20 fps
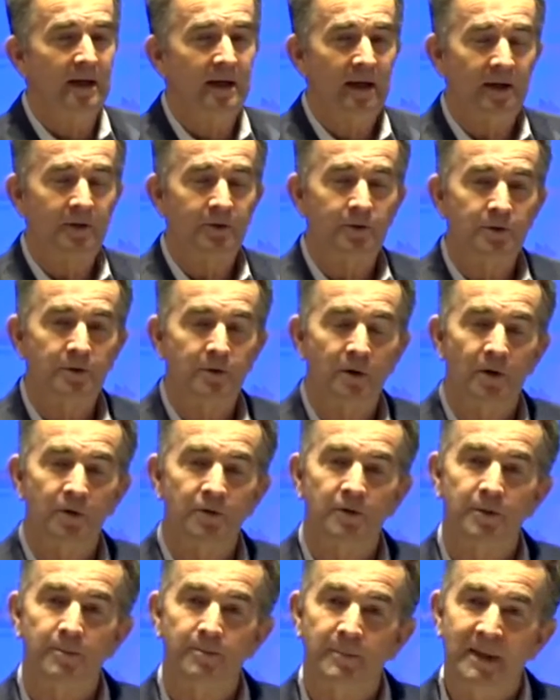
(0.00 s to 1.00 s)
As you know,
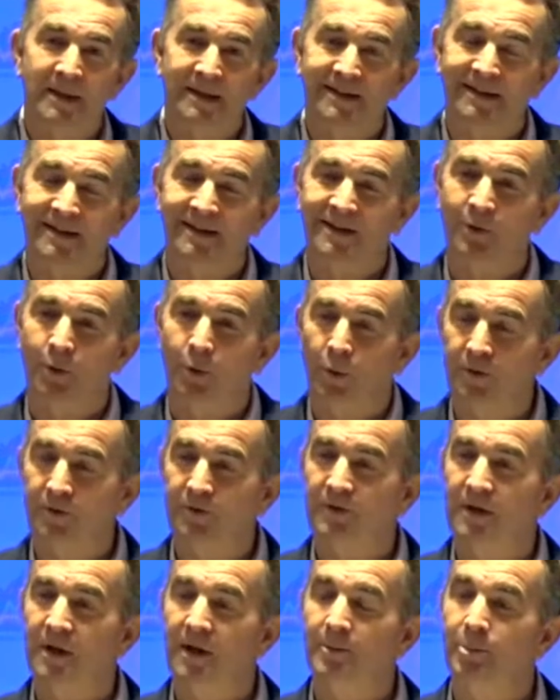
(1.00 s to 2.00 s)
Dominion and
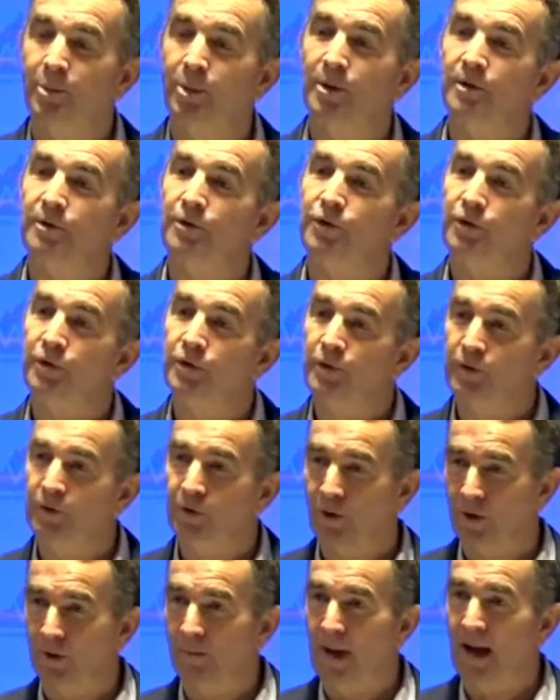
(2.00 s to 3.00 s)
Ørsted put 2
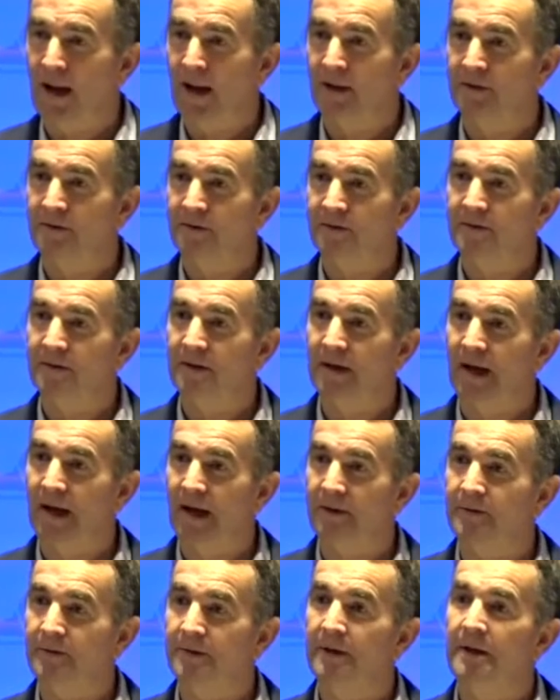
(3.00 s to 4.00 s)
turbines
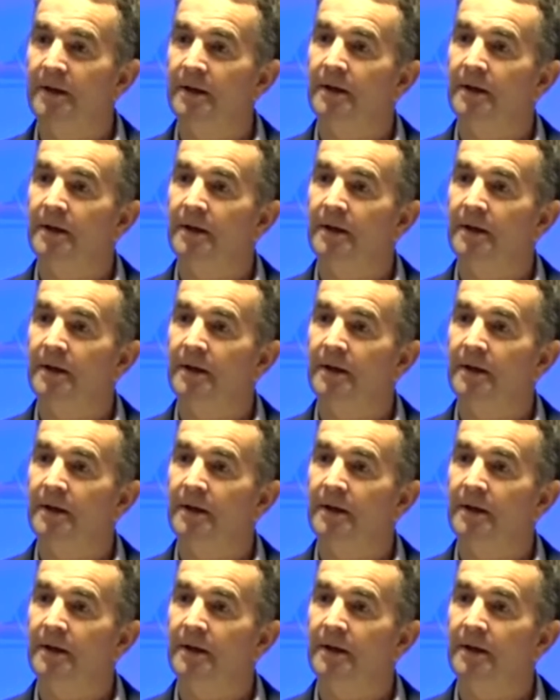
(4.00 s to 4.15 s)
out.